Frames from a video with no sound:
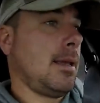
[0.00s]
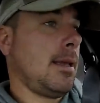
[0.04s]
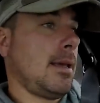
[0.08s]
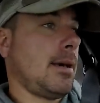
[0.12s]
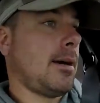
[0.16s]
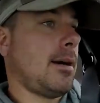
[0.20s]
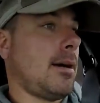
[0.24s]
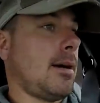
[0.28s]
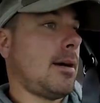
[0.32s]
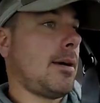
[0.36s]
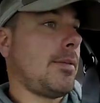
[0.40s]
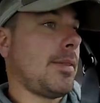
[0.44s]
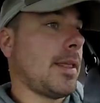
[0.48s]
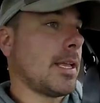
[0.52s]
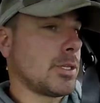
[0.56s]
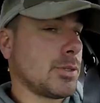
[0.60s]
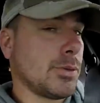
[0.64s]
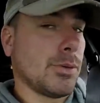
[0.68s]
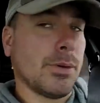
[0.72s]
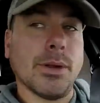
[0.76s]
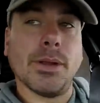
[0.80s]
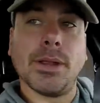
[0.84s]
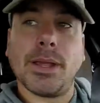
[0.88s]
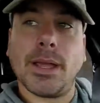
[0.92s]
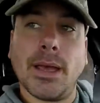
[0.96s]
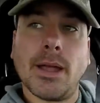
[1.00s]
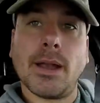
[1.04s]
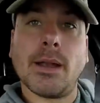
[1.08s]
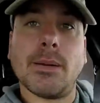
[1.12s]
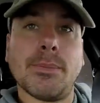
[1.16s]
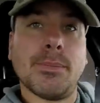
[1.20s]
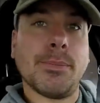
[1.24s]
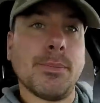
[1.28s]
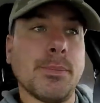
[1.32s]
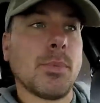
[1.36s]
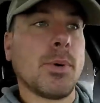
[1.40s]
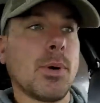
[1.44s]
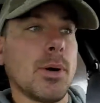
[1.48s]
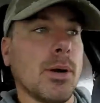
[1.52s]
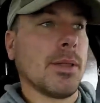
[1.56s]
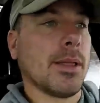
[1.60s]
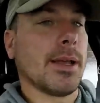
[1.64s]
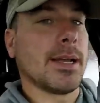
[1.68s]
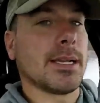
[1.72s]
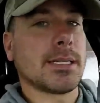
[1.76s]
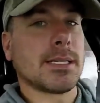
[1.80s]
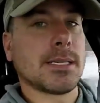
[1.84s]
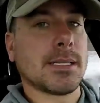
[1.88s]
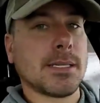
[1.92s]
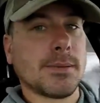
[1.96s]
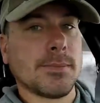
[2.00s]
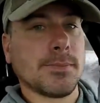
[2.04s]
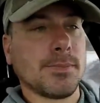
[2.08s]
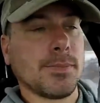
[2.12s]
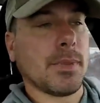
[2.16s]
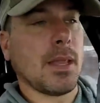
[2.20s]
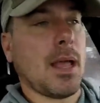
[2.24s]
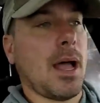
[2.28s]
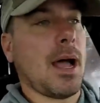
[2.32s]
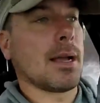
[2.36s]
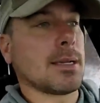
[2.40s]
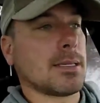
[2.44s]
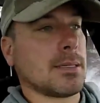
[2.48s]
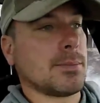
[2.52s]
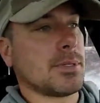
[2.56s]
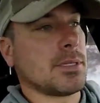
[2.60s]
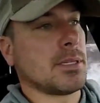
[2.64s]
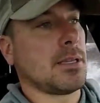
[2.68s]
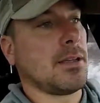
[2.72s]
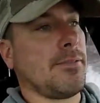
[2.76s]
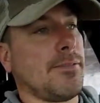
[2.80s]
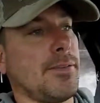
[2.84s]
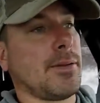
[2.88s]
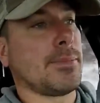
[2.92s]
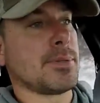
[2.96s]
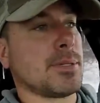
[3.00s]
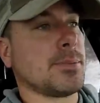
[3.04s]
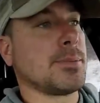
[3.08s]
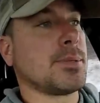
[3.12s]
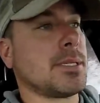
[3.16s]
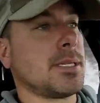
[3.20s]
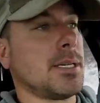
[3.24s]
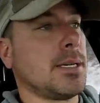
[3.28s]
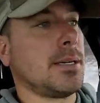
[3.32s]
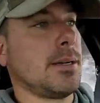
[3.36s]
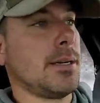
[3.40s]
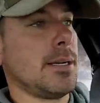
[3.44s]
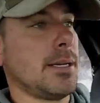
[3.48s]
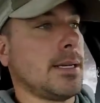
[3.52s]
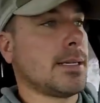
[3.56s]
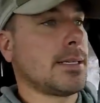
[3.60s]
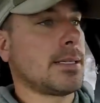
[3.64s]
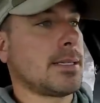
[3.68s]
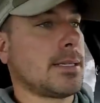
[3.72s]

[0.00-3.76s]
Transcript: And that's really gonna more or less lock some stuff up some serious.